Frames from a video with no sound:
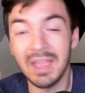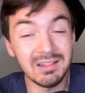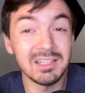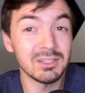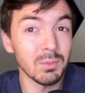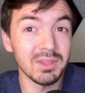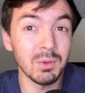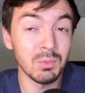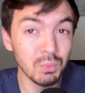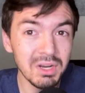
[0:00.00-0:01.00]
at least the one that
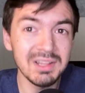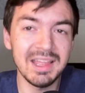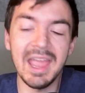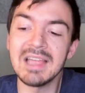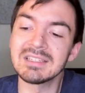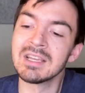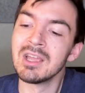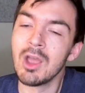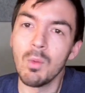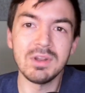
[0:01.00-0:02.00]
we really hate,
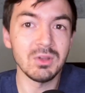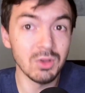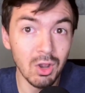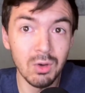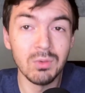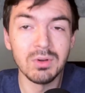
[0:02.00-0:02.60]
when you go